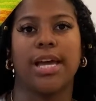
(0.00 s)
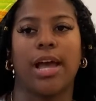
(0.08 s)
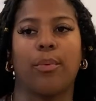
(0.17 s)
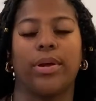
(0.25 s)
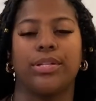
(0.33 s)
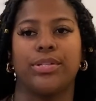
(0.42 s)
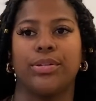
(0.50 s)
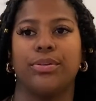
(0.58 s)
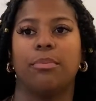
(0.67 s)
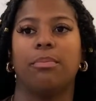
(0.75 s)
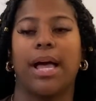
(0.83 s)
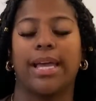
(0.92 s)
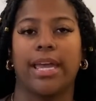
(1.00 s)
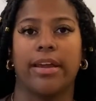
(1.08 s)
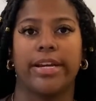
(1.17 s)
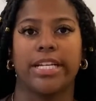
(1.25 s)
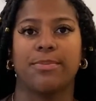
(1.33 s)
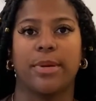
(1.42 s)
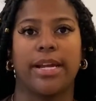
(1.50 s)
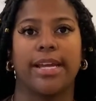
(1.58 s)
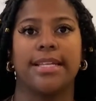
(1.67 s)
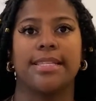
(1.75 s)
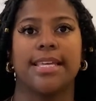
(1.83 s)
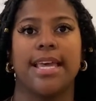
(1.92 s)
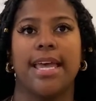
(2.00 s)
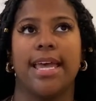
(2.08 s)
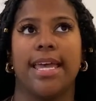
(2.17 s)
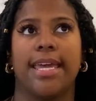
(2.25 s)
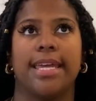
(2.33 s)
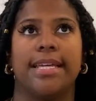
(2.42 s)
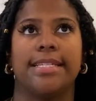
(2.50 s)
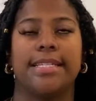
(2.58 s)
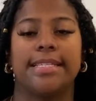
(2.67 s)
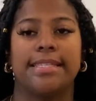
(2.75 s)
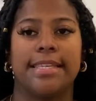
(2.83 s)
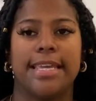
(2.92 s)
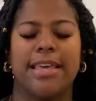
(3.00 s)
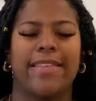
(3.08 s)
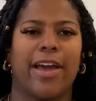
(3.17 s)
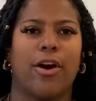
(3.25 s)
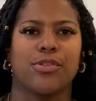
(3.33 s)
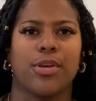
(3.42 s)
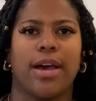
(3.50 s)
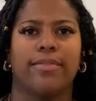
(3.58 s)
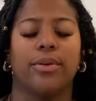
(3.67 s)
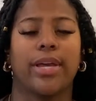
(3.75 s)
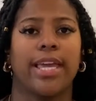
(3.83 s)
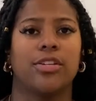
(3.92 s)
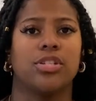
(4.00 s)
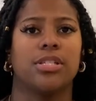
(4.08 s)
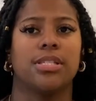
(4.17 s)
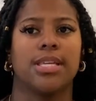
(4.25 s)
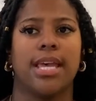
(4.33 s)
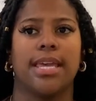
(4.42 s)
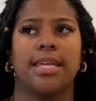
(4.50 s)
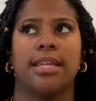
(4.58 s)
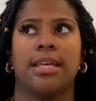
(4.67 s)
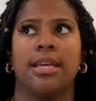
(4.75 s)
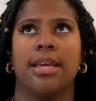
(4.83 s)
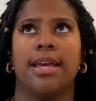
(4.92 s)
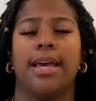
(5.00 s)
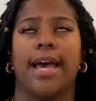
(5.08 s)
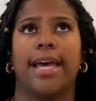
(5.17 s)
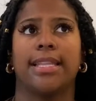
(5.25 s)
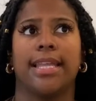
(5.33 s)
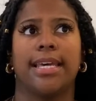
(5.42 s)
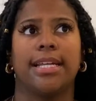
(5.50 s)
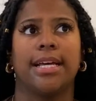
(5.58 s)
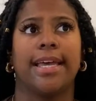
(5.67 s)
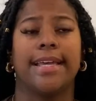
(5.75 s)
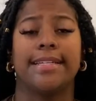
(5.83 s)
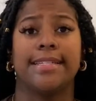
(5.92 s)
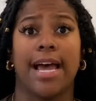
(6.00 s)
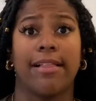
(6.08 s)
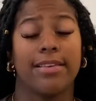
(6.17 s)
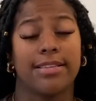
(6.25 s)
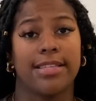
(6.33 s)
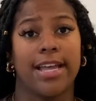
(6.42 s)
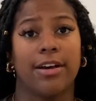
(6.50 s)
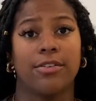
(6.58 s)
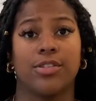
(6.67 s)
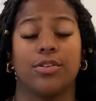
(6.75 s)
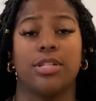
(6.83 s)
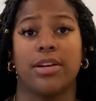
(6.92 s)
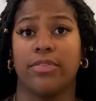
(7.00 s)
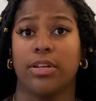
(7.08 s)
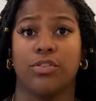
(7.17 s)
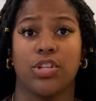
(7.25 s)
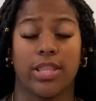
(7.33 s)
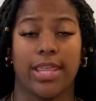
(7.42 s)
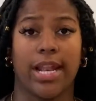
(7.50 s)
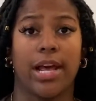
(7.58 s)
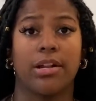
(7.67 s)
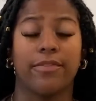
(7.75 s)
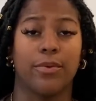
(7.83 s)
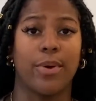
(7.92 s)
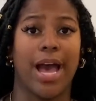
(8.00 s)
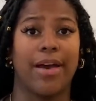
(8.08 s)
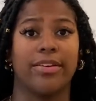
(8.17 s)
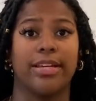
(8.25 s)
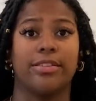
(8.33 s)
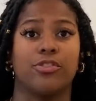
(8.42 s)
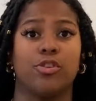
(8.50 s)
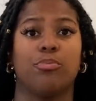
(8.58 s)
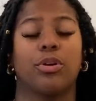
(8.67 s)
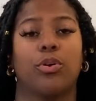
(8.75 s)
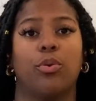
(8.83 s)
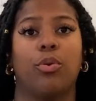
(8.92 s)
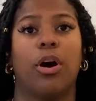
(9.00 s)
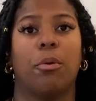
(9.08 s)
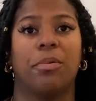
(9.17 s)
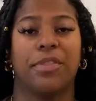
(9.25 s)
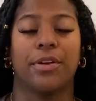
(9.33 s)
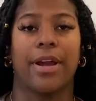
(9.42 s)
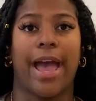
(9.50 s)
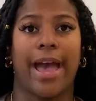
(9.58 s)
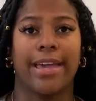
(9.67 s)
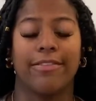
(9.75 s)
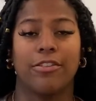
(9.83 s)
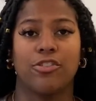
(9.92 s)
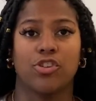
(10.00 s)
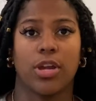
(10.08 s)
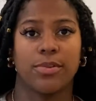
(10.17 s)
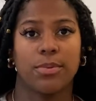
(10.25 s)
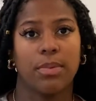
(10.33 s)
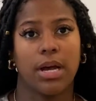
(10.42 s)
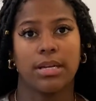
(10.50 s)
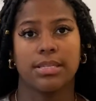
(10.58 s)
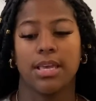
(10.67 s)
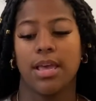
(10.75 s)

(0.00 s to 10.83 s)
I went to the Black Hair Experience in DC. They also have locations in Atlanta and Dallas now, so definitely go check that out if you have it. It's super cool. I'll put their @ in the description box.